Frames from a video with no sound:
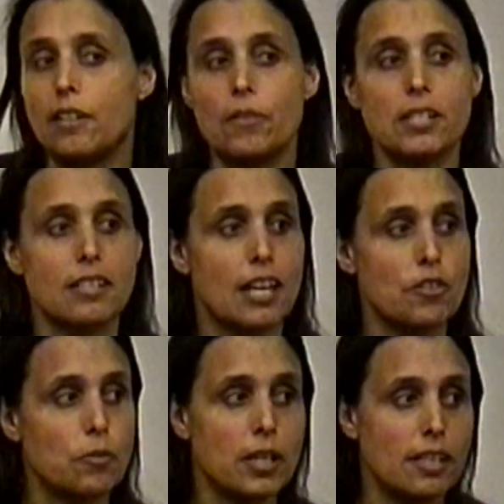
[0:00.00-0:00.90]
You know, this
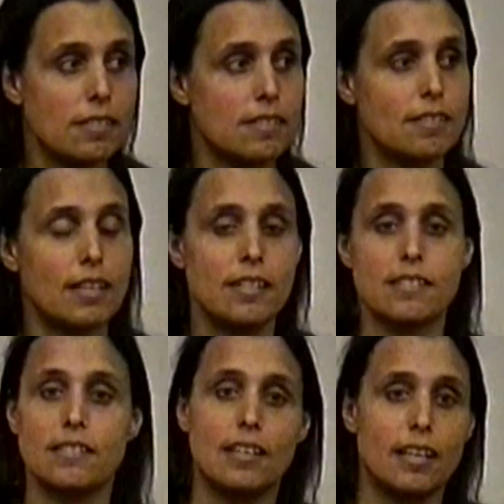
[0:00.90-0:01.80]
country is
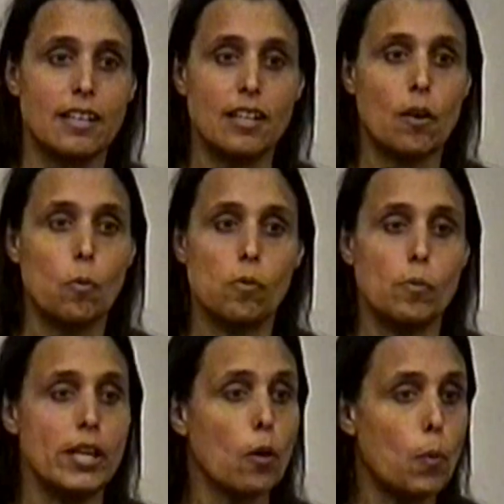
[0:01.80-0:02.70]
is you know
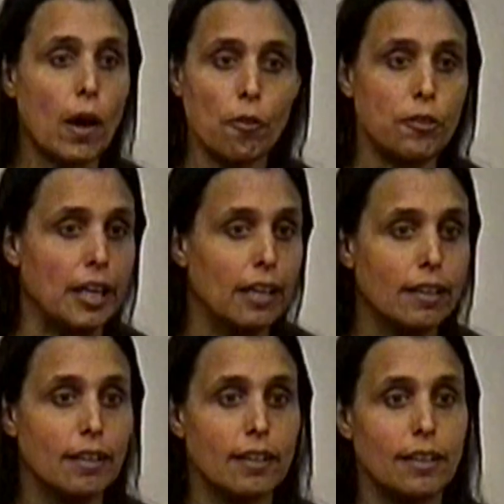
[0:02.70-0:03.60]
we are wealthy.
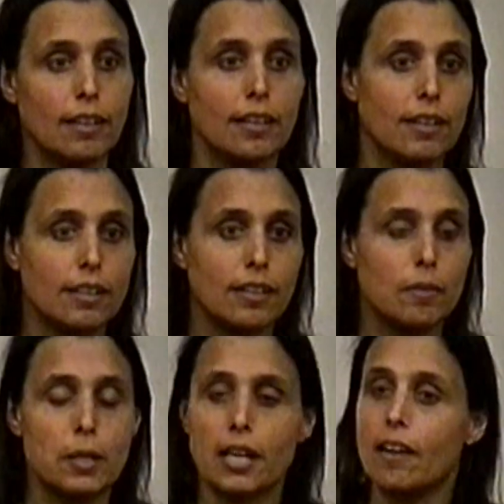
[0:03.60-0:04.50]

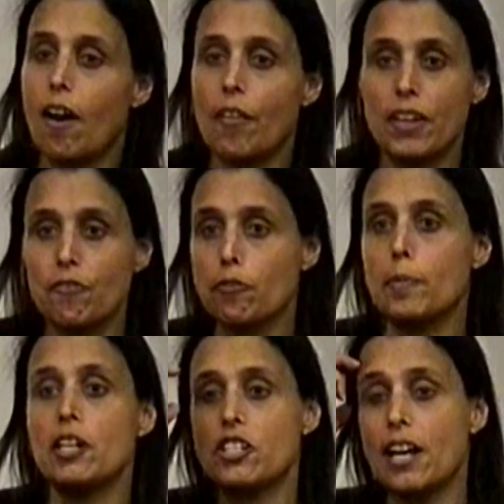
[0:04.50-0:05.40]
We got all the
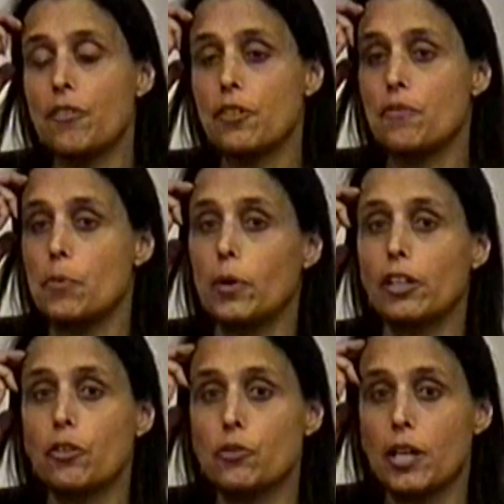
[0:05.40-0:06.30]
information out there. If you
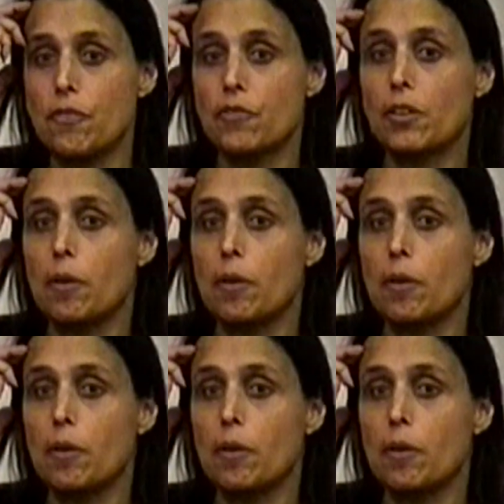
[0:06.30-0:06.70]
want to go try to